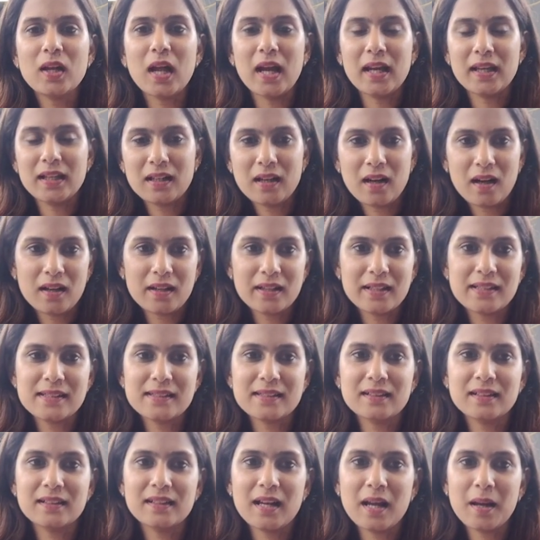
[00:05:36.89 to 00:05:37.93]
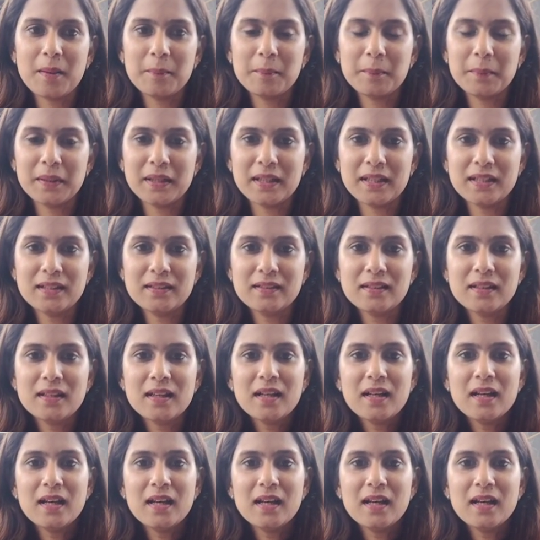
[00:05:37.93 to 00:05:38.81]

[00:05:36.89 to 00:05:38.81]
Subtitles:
like our Instagram page